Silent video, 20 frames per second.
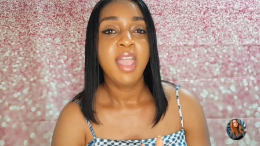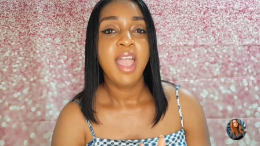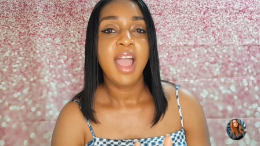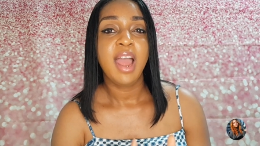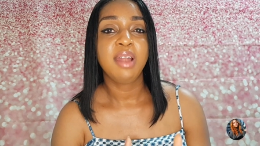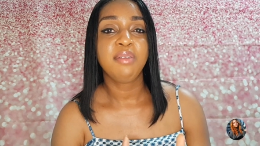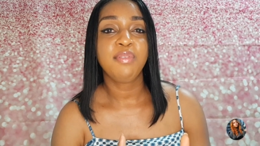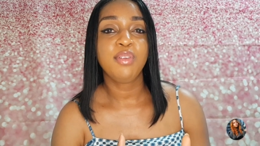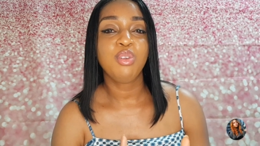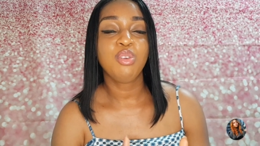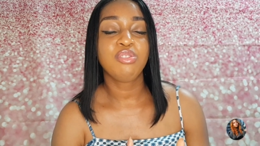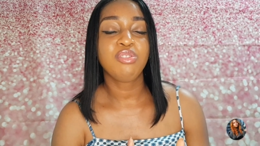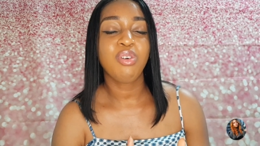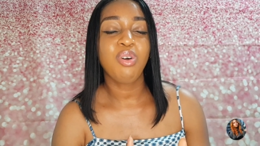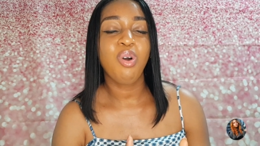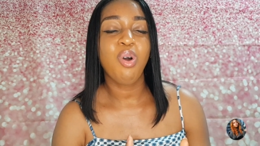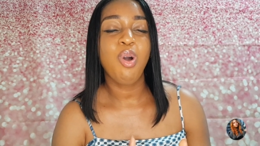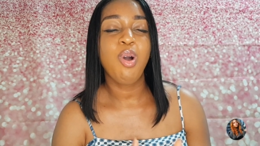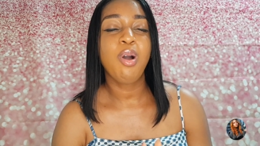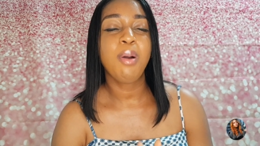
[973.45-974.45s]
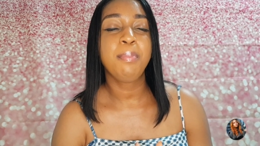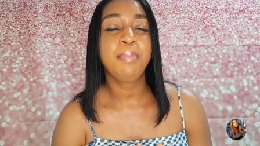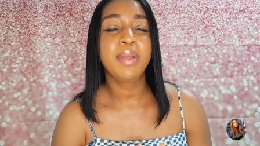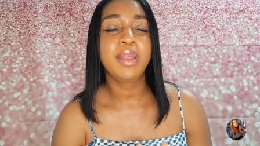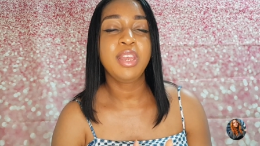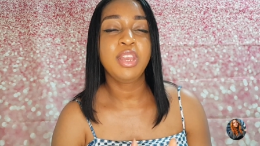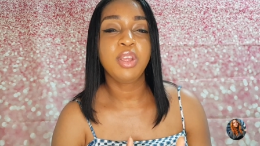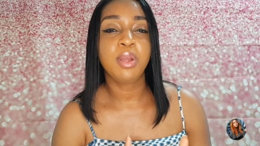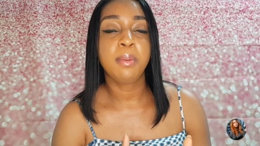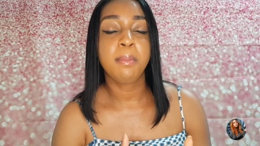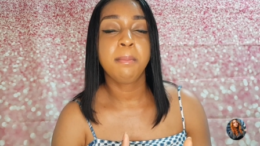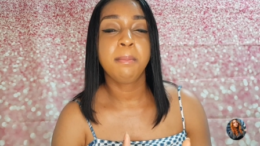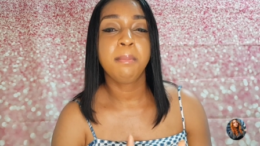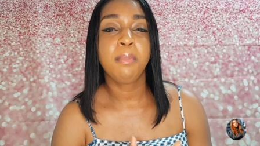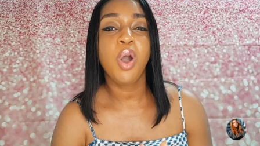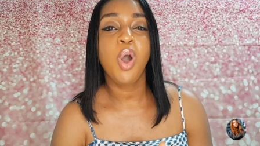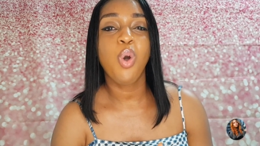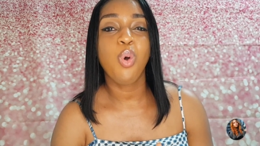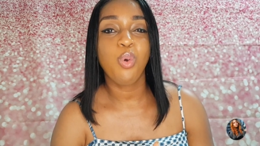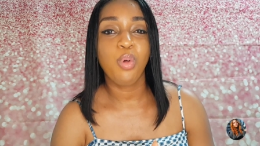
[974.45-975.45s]
And for you to open your
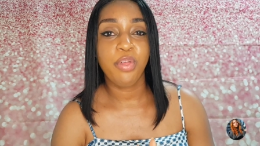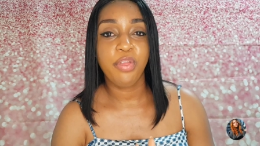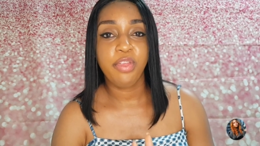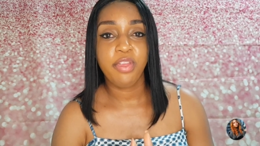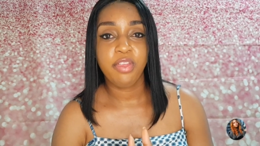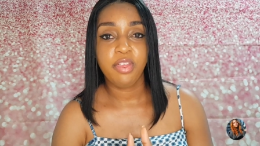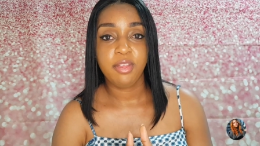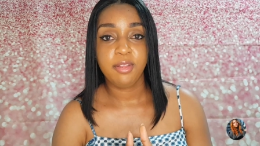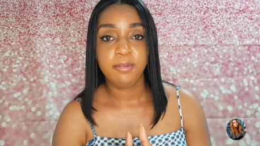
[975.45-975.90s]
mouth